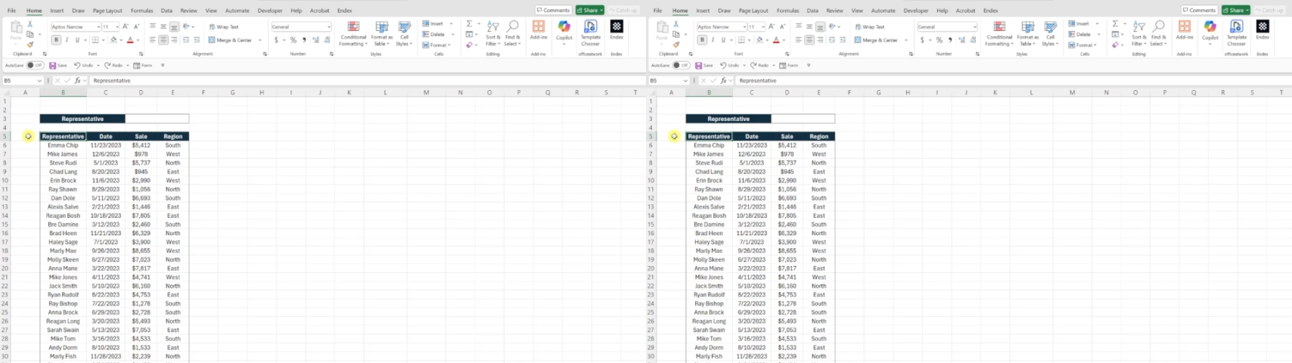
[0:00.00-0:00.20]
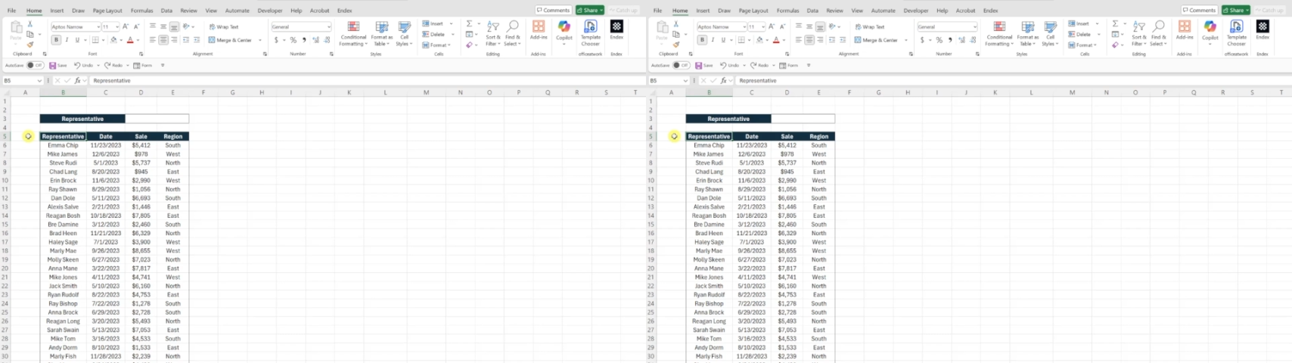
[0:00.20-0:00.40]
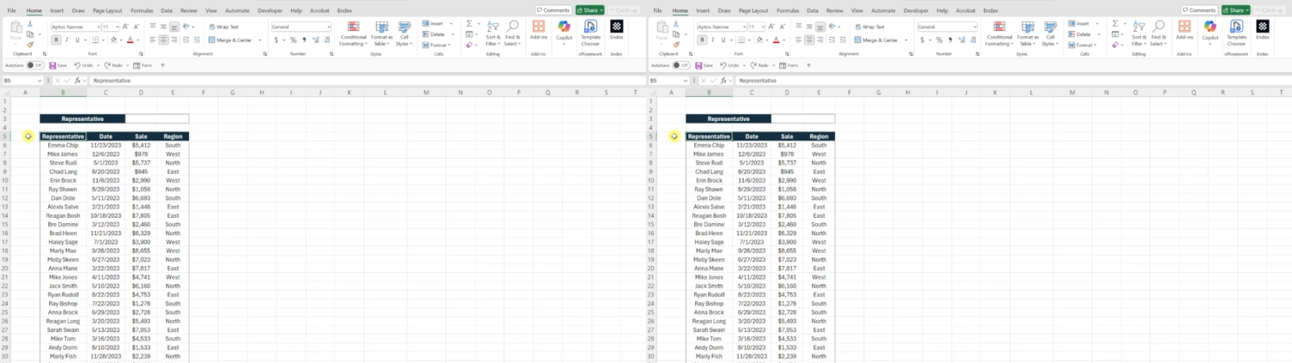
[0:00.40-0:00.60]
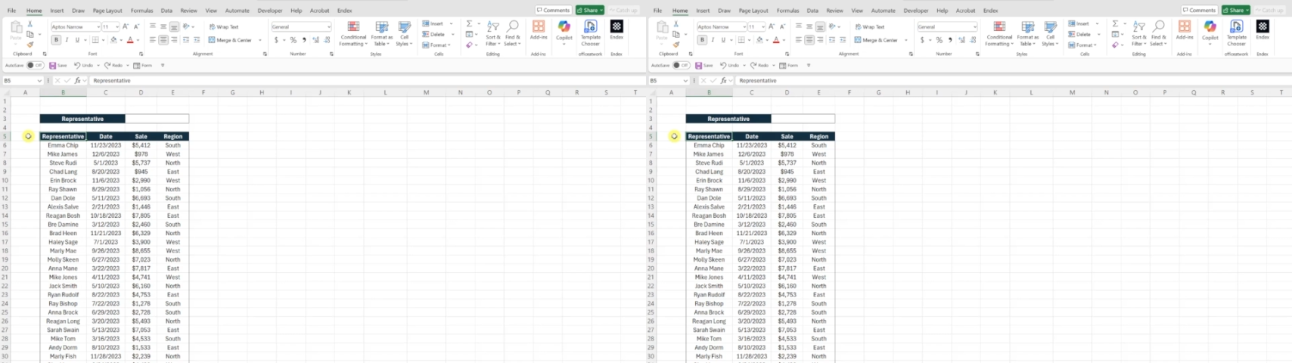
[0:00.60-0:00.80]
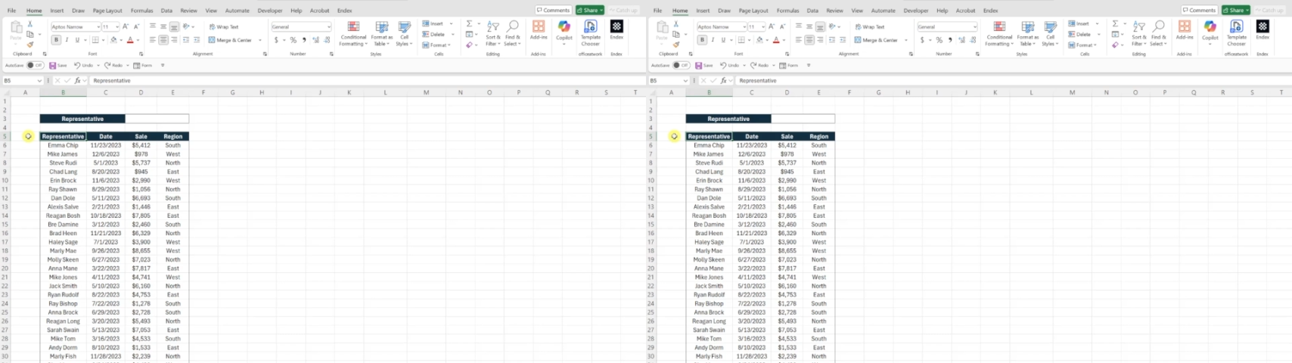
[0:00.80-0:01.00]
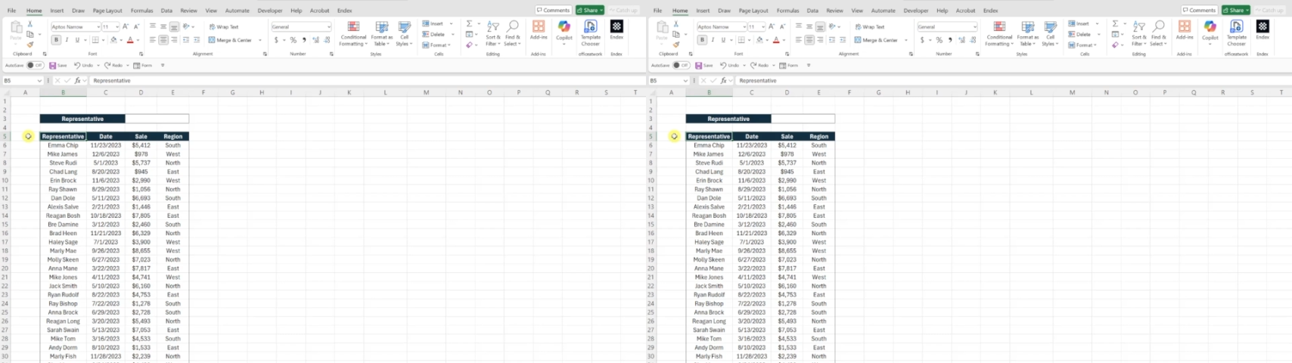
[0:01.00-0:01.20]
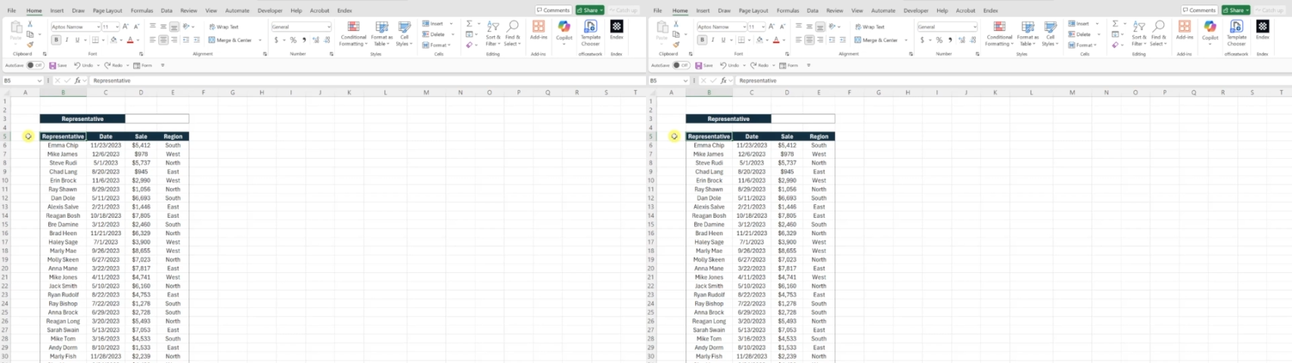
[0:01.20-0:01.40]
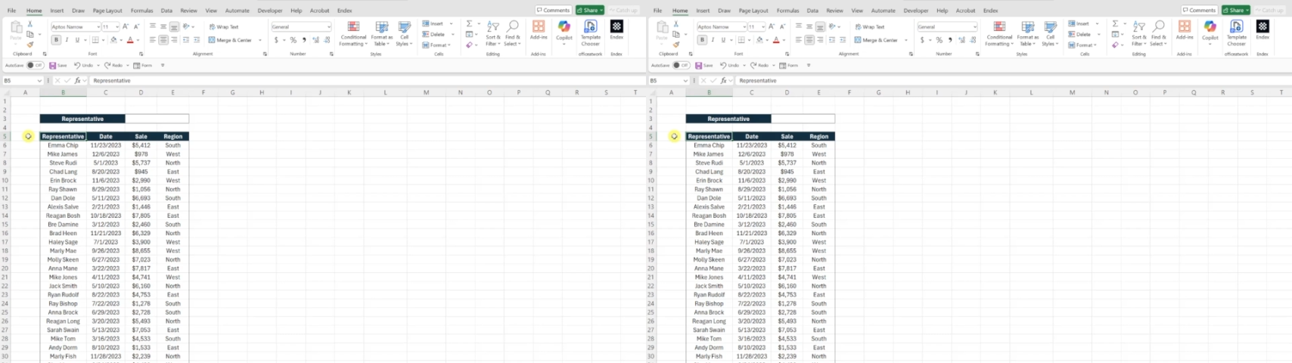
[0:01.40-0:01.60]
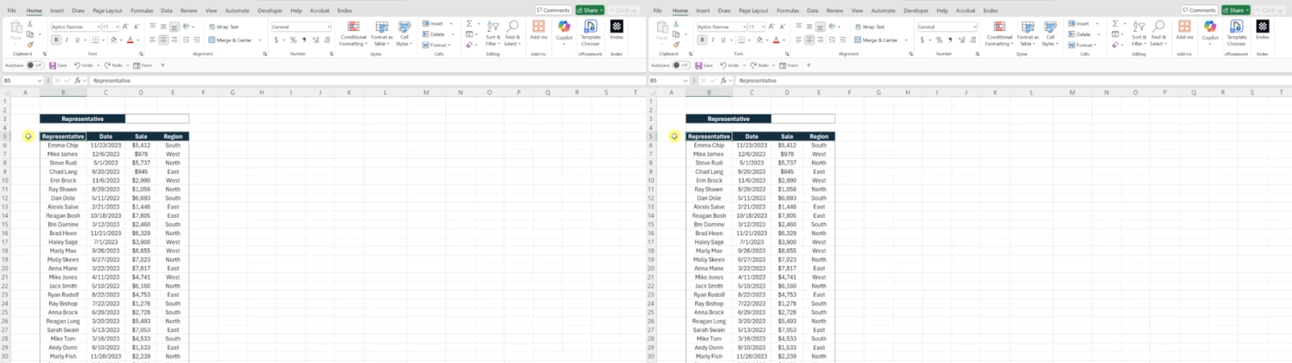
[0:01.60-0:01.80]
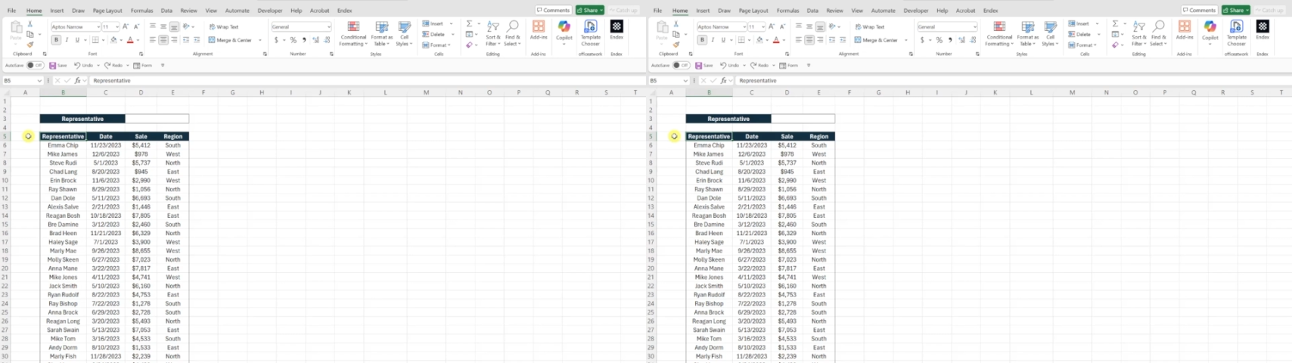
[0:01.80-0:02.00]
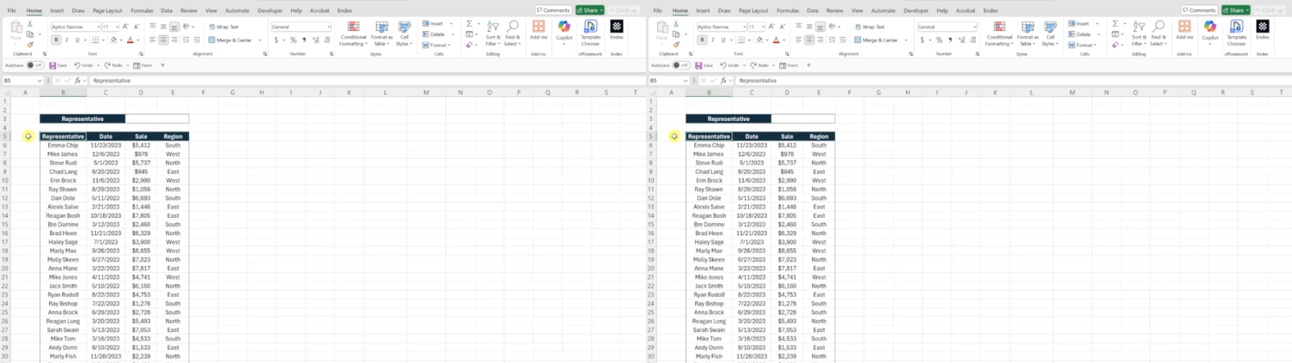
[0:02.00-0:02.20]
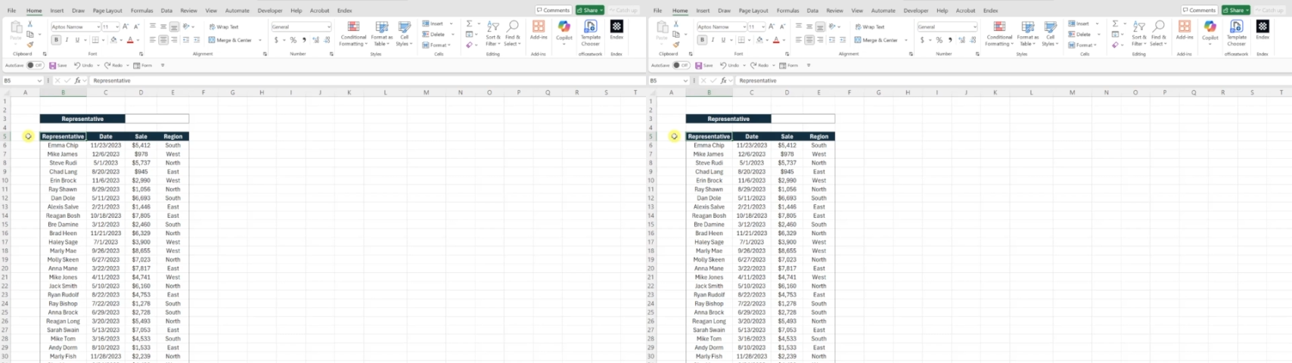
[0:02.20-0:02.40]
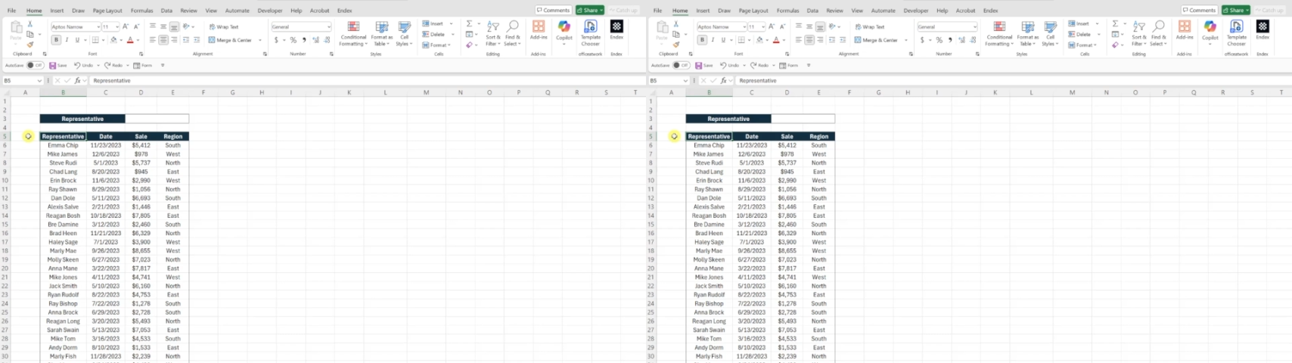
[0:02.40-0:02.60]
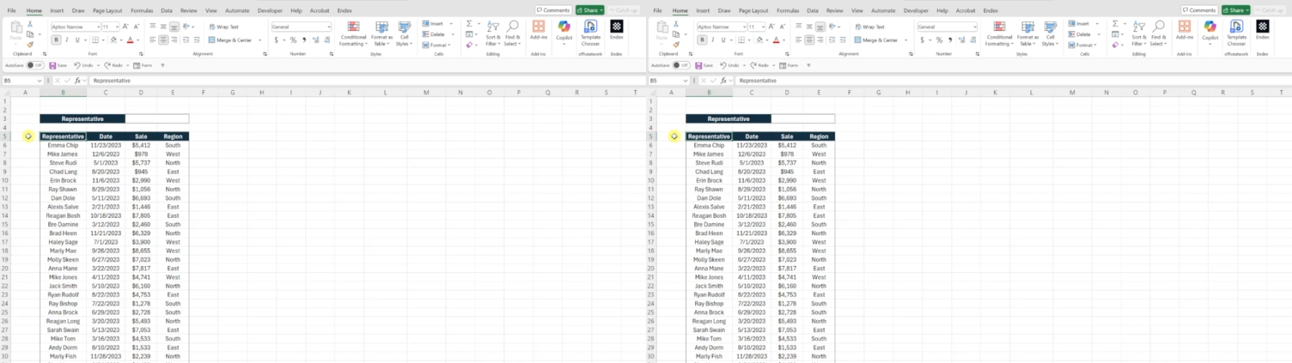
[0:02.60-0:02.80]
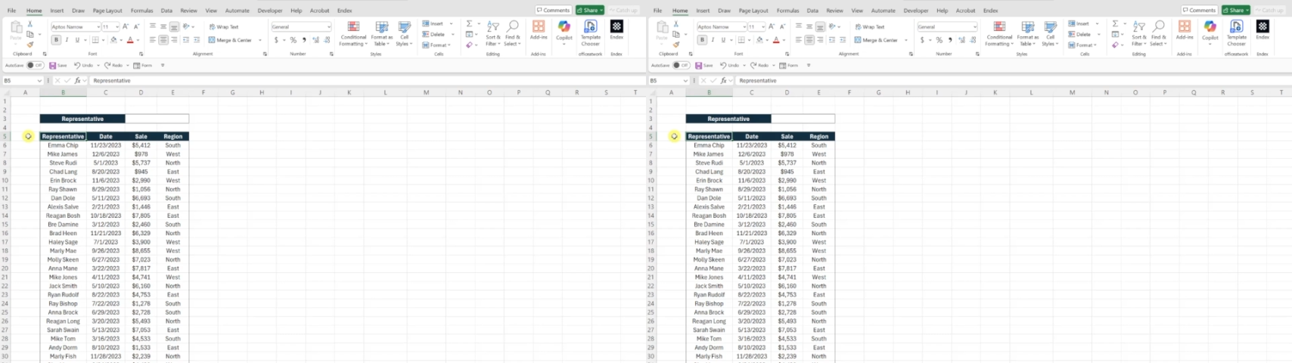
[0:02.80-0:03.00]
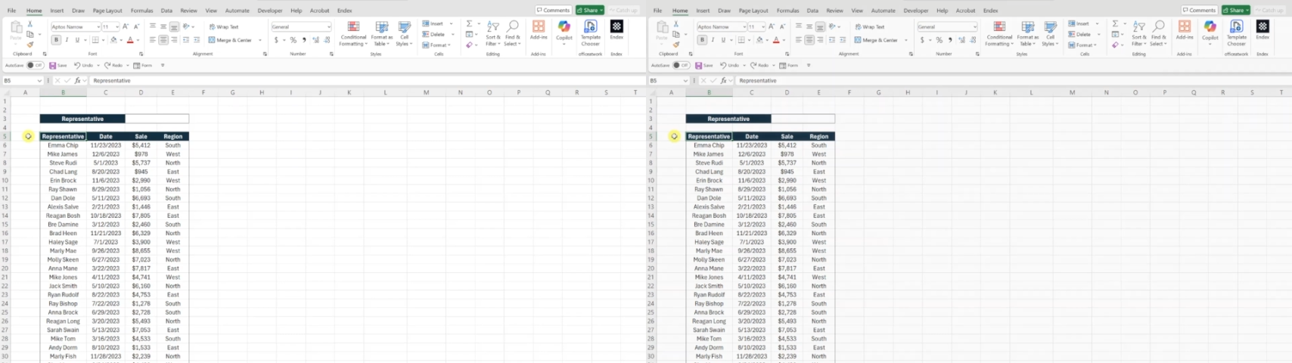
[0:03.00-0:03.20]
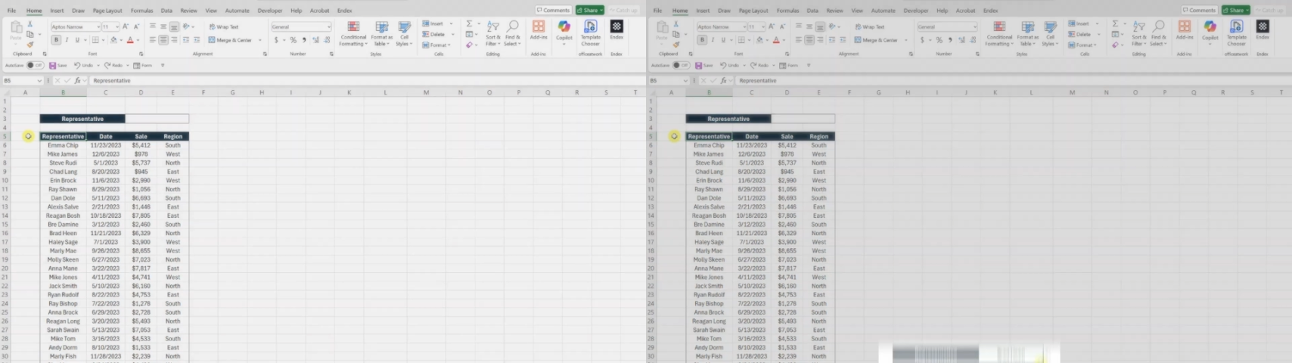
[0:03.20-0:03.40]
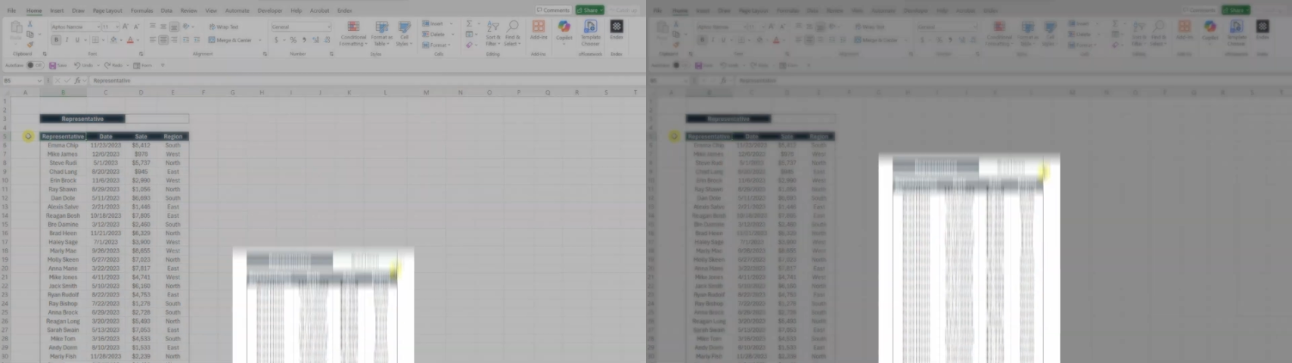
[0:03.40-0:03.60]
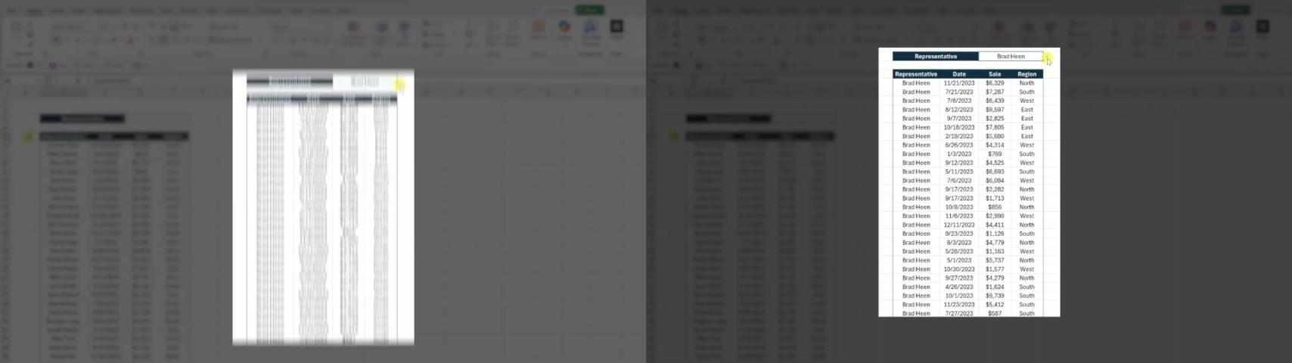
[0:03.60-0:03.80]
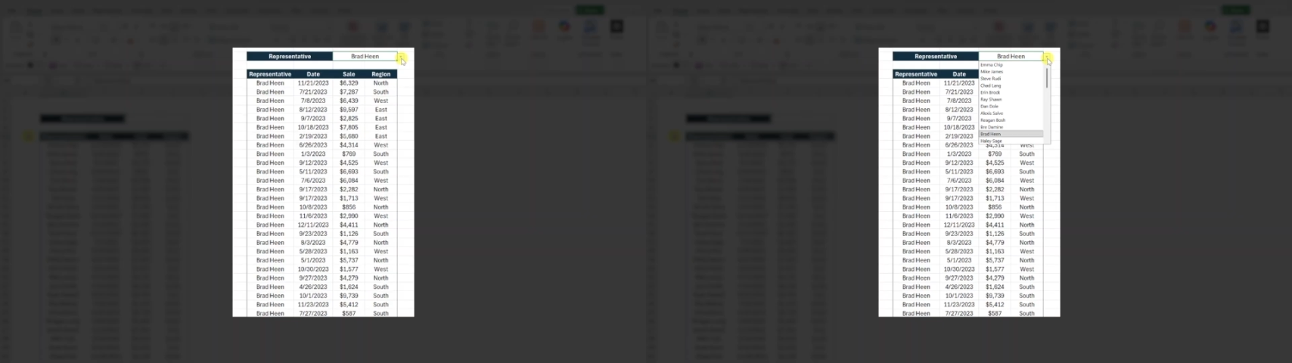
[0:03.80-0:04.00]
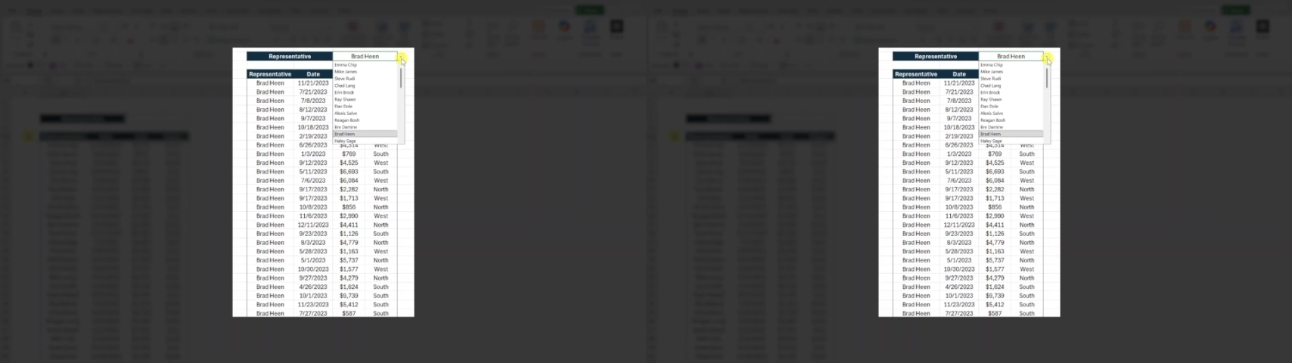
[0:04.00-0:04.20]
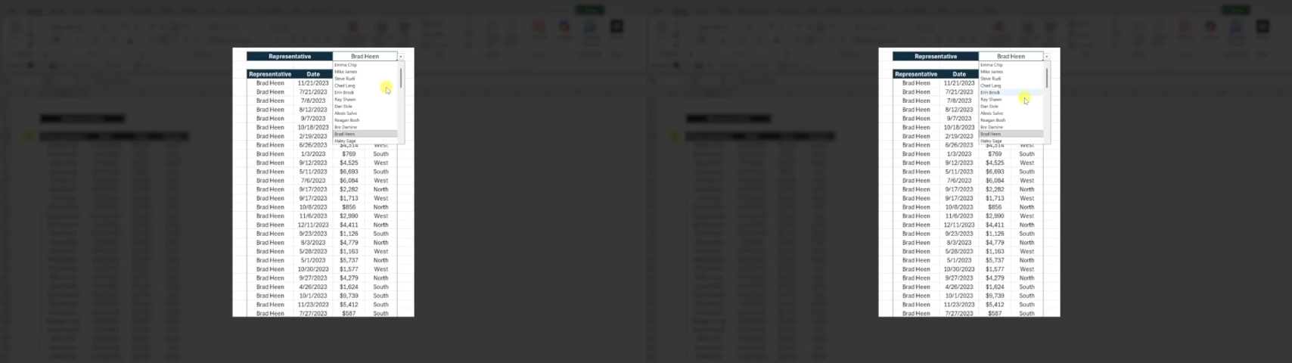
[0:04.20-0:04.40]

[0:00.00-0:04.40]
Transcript: (no speaker visible)